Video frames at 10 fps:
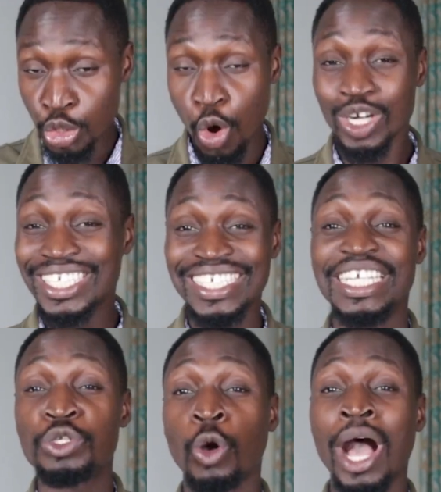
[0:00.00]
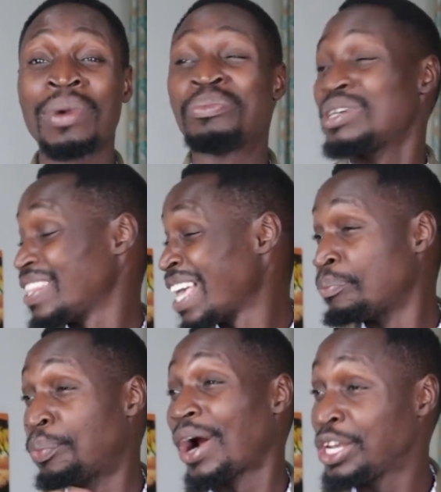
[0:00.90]
don't need to come up with a
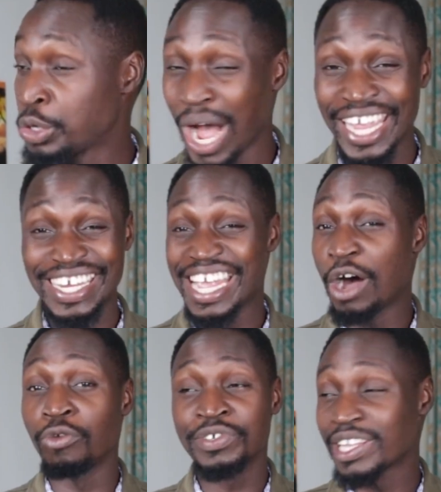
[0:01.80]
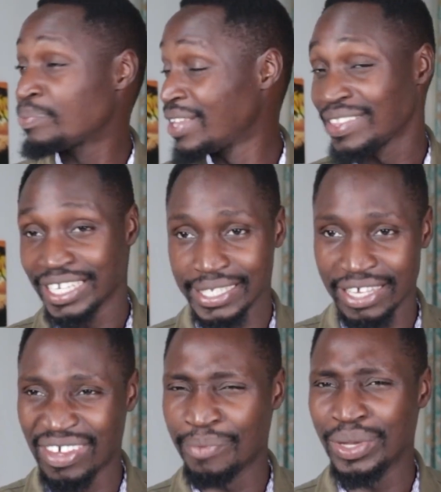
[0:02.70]
brand new idea of something that has
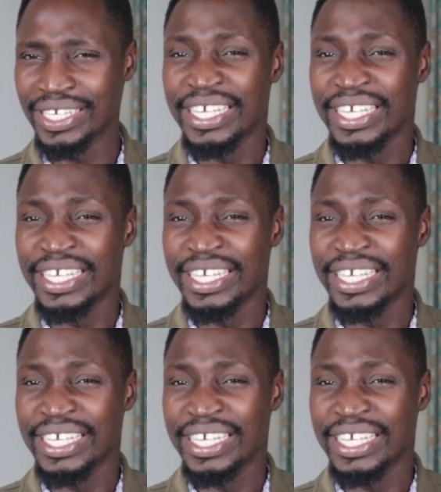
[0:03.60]
never happened.